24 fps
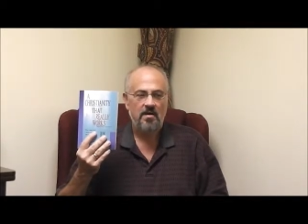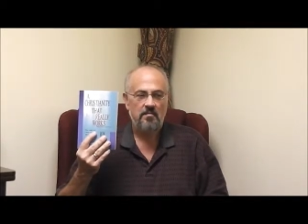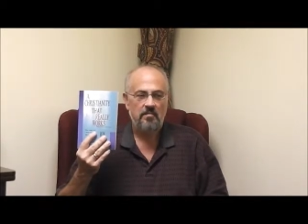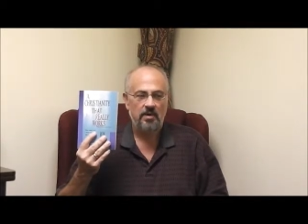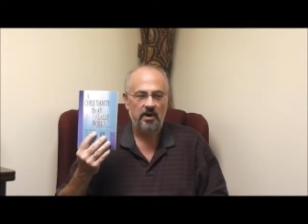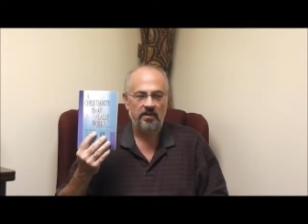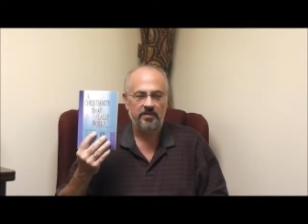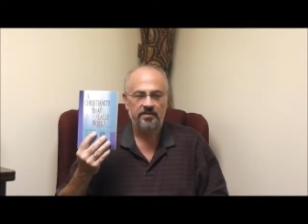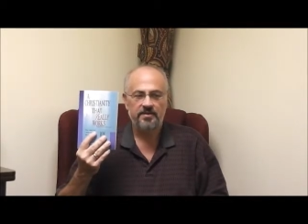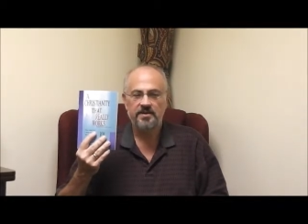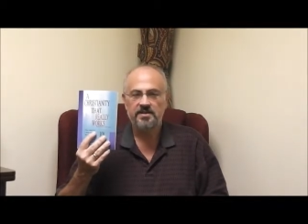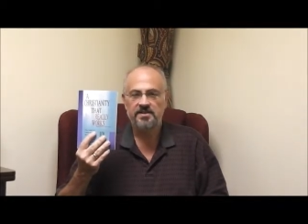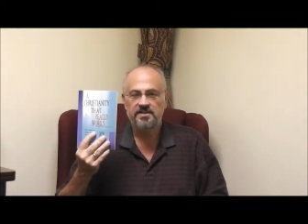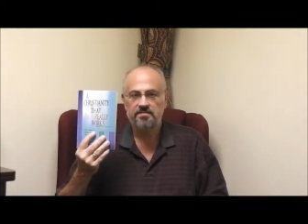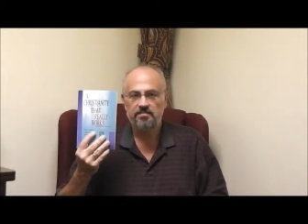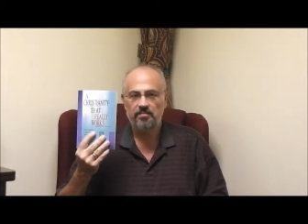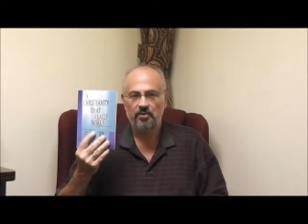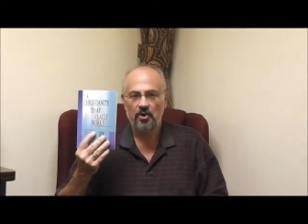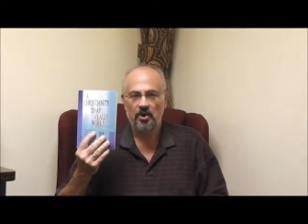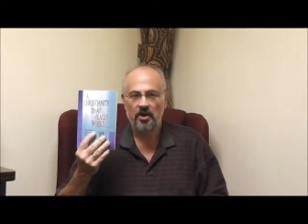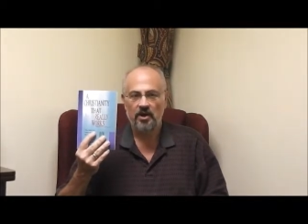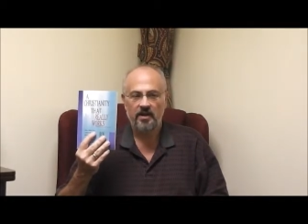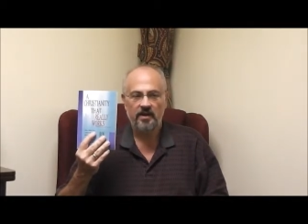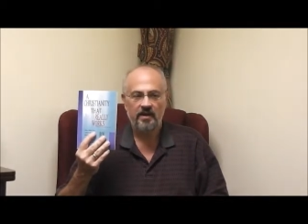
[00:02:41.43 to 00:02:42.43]
But this
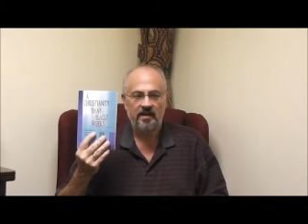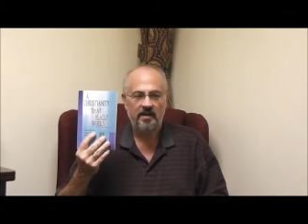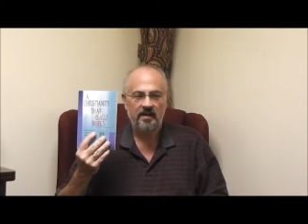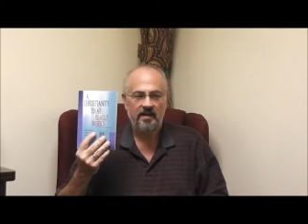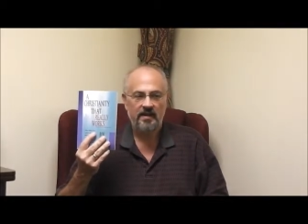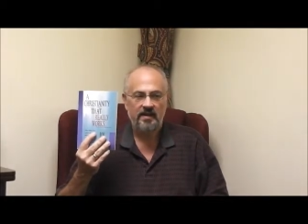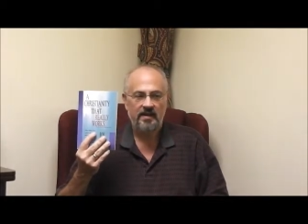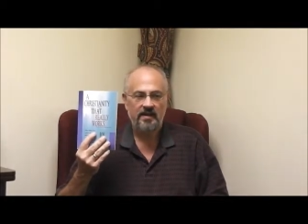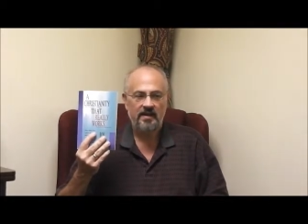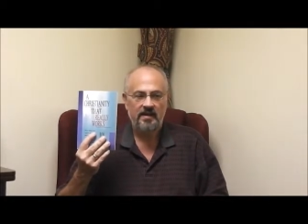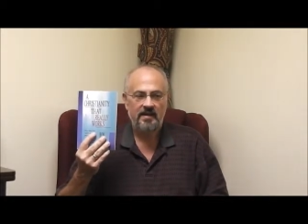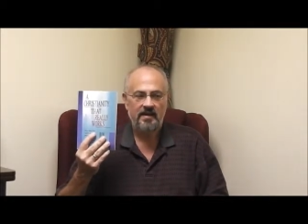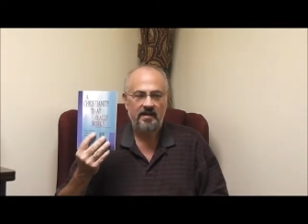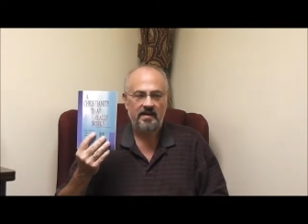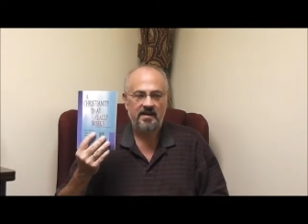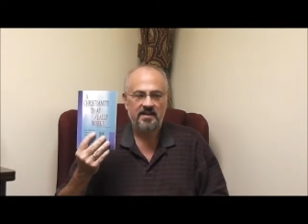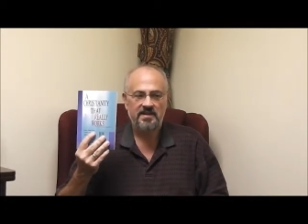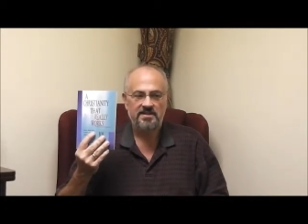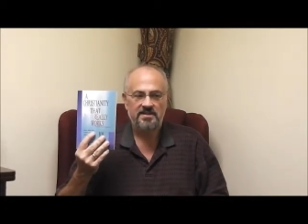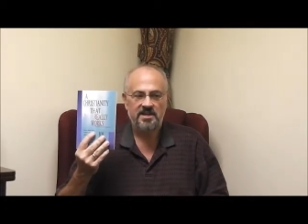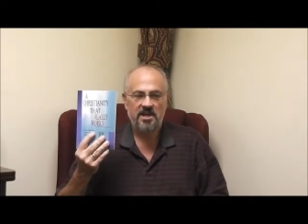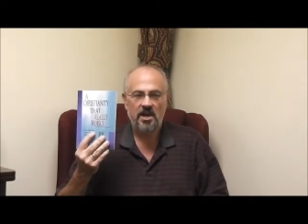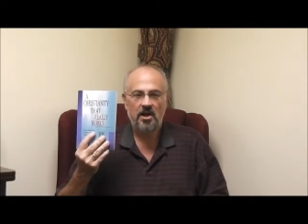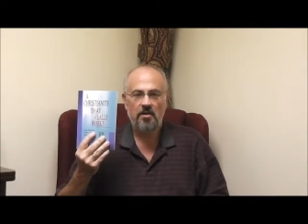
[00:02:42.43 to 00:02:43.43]
book
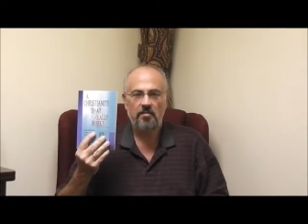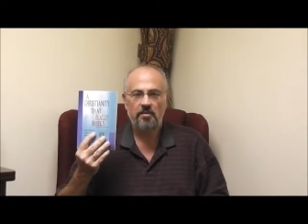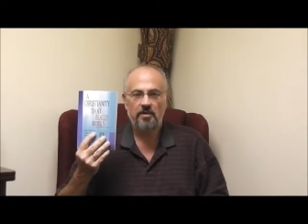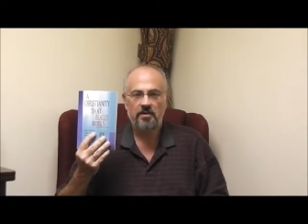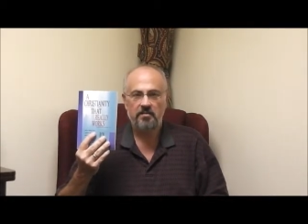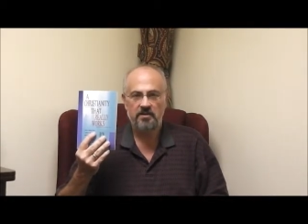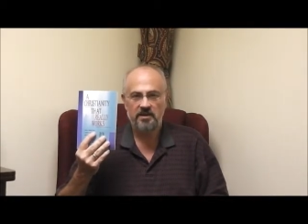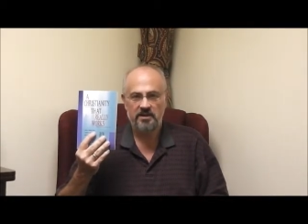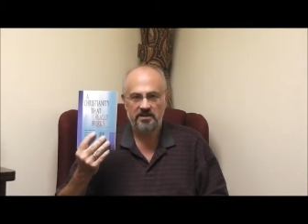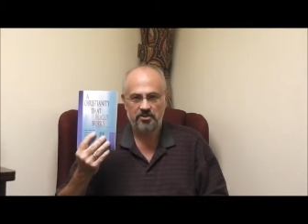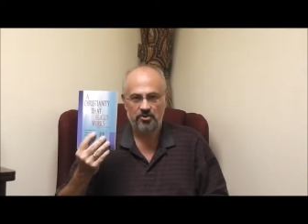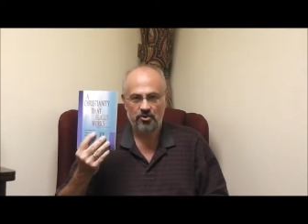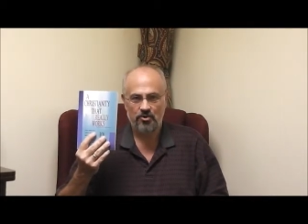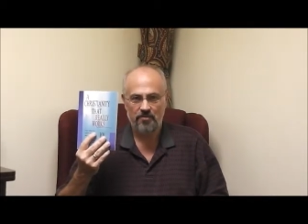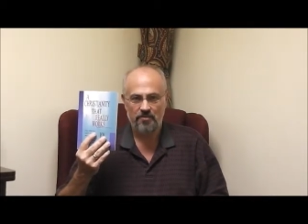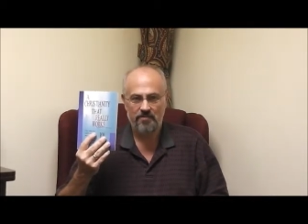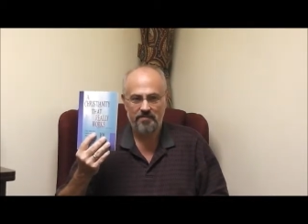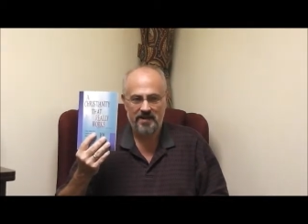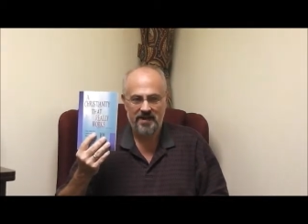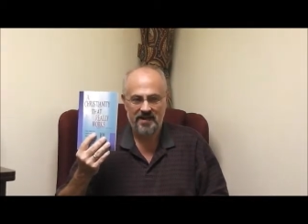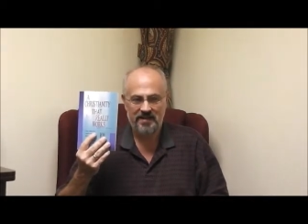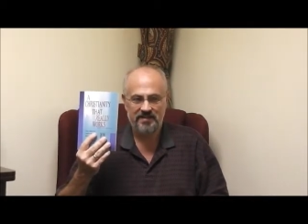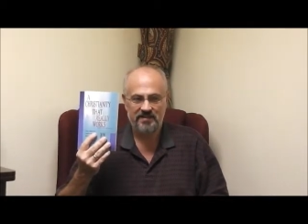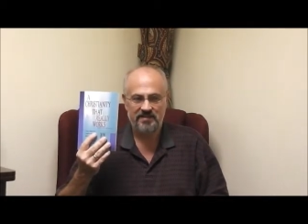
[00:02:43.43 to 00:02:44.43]
is helping me
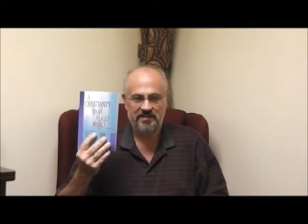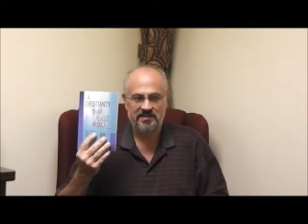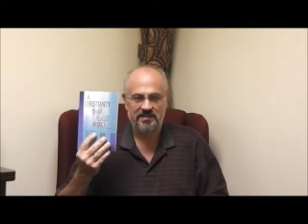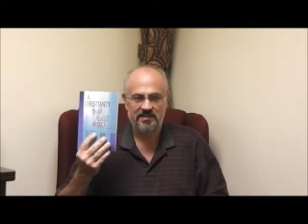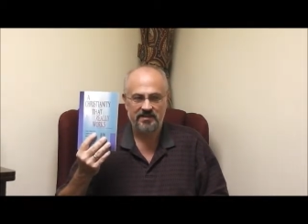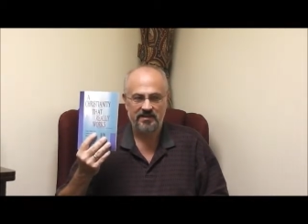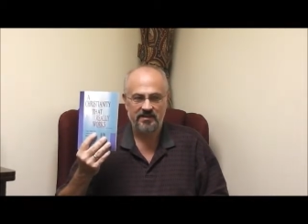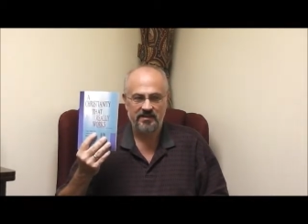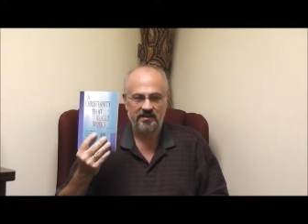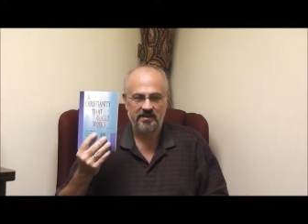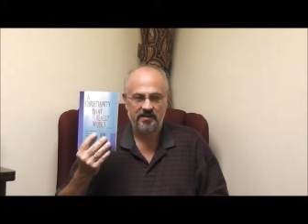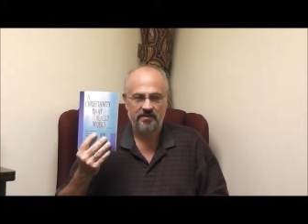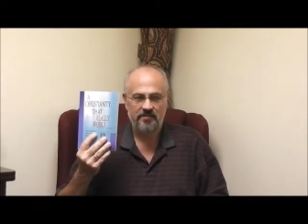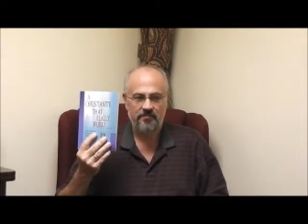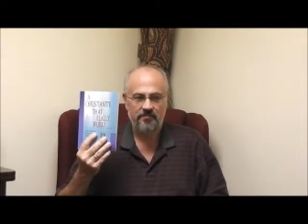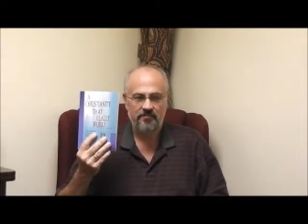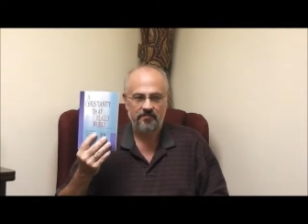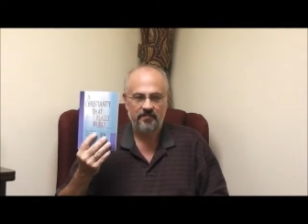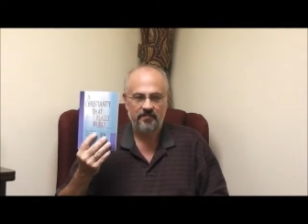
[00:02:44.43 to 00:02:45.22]
tremendously.